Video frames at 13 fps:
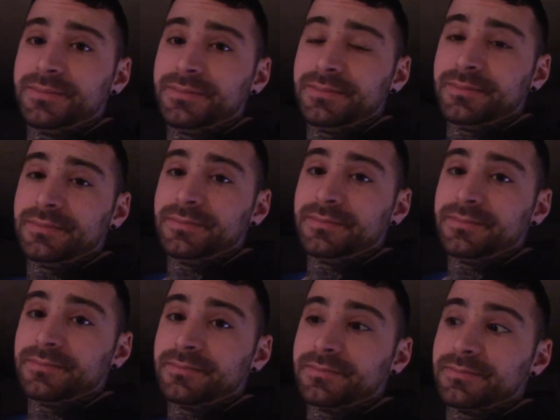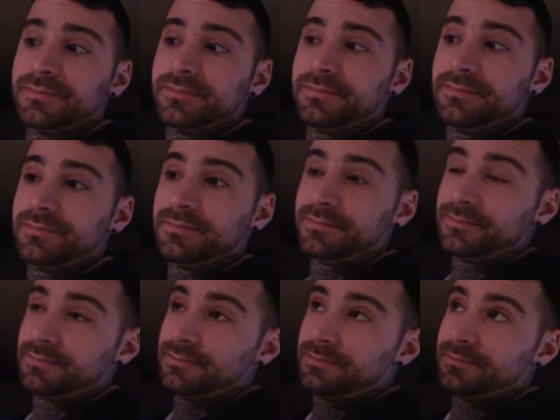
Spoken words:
(silence)